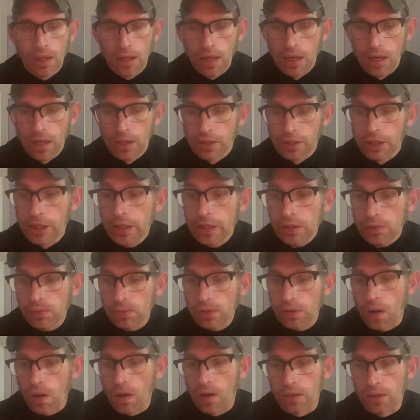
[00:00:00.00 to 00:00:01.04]
This was
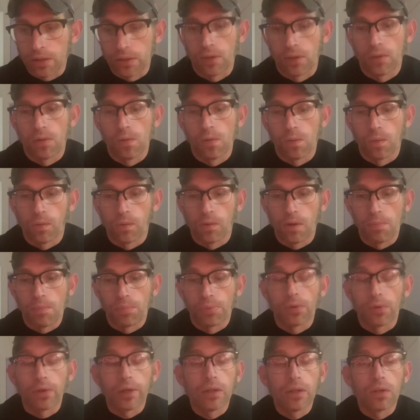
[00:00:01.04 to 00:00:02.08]
also
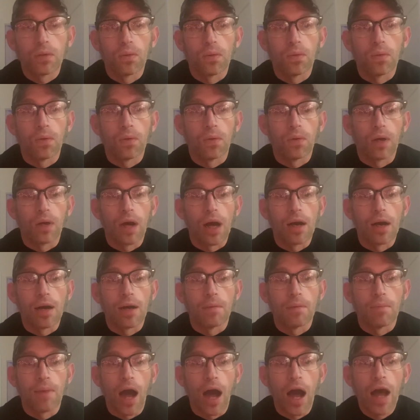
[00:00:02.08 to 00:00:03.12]
pretty cool.
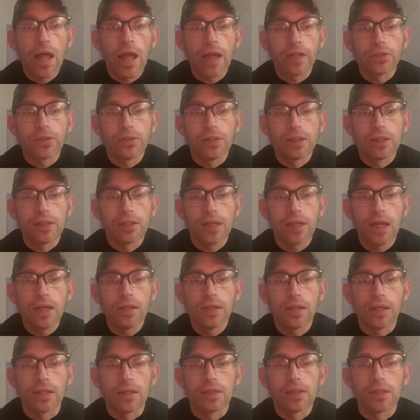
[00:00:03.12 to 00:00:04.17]
I actually said
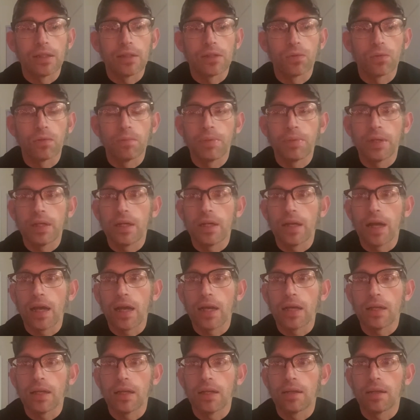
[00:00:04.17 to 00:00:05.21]
this would be
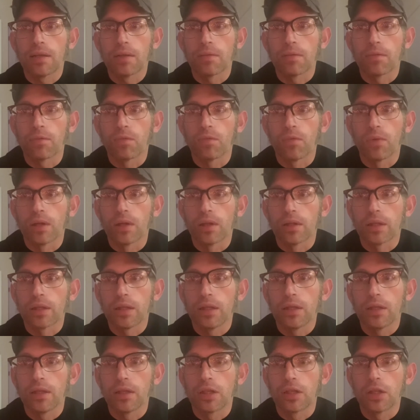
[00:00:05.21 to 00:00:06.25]
a
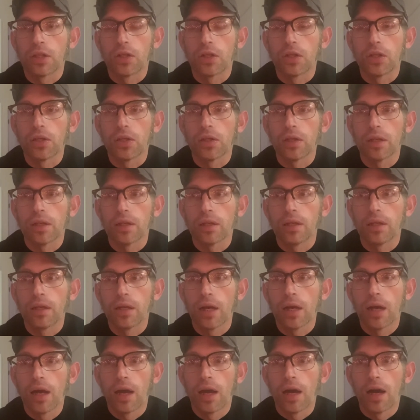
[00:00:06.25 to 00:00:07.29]
really good,
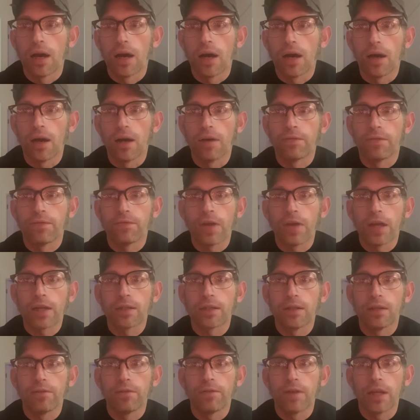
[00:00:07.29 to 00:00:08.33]

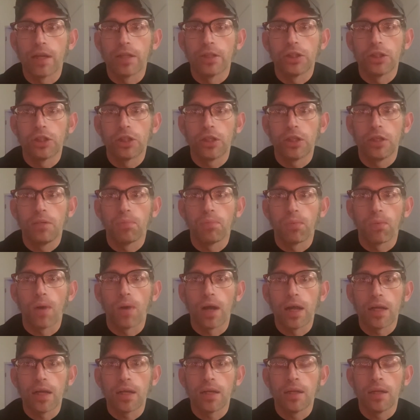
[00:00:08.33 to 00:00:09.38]
effective, and cheap
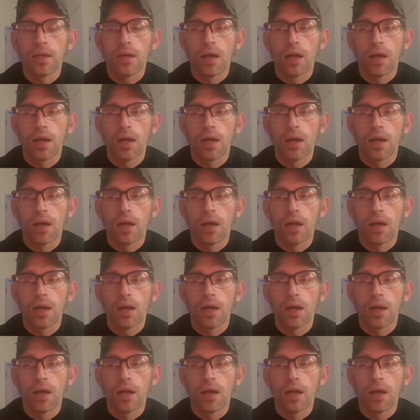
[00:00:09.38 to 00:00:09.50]
way